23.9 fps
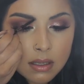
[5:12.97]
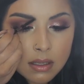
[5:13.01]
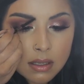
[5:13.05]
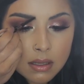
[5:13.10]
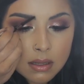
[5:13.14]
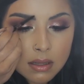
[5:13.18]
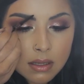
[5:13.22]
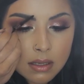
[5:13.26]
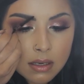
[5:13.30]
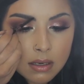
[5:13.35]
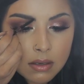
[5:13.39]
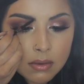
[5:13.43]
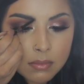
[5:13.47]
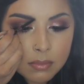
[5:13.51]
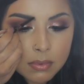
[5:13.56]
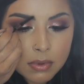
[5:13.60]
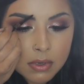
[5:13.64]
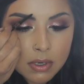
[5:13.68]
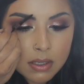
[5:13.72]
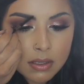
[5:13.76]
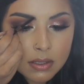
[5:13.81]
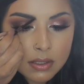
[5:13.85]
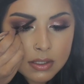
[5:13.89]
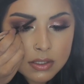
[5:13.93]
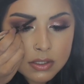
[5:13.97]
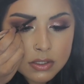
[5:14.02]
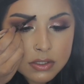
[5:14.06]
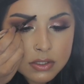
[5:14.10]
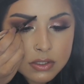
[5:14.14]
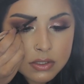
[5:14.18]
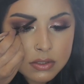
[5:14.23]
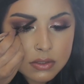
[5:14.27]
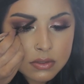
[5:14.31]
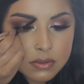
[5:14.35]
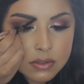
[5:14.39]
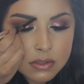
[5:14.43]
And then I'll probably
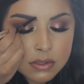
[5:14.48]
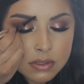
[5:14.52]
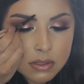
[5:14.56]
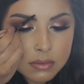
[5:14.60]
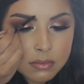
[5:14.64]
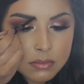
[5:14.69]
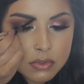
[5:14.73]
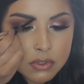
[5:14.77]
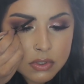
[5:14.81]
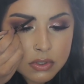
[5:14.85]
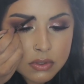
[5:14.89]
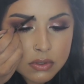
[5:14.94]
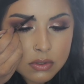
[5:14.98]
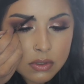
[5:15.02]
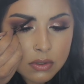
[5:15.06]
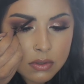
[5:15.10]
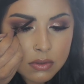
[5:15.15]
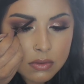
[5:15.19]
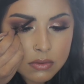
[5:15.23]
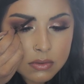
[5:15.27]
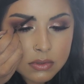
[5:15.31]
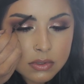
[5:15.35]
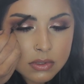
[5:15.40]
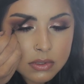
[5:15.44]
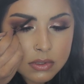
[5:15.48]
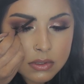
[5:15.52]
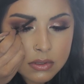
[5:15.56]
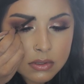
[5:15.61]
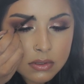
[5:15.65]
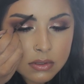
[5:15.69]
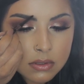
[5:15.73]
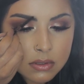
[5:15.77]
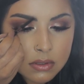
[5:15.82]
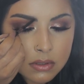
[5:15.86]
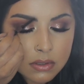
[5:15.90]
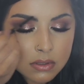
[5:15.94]
just do some strokes
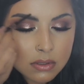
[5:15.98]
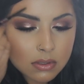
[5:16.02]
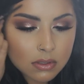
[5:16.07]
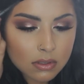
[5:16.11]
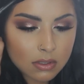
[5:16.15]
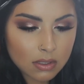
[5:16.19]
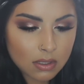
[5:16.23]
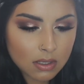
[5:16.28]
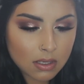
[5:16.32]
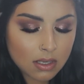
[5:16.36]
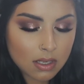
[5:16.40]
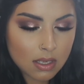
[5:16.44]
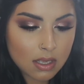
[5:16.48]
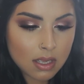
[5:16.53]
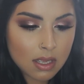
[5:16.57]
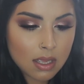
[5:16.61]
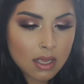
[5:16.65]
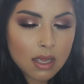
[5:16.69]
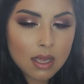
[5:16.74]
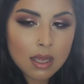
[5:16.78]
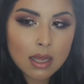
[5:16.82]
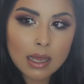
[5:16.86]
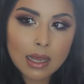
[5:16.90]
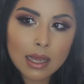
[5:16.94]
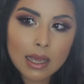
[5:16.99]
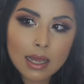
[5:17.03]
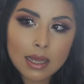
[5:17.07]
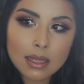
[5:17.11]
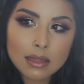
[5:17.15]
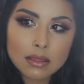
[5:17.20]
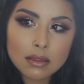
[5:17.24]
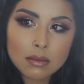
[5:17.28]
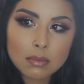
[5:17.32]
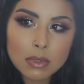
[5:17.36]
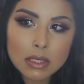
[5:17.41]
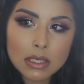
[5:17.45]

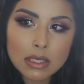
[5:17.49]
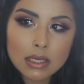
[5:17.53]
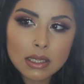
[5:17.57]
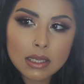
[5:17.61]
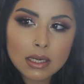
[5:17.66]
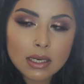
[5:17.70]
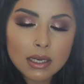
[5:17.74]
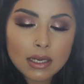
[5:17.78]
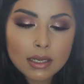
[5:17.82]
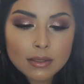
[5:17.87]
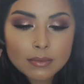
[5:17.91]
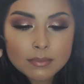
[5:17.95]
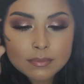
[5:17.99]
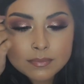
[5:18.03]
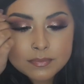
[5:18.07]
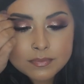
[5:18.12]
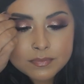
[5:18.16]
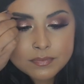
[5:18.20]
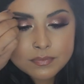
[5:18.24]
at the beginning.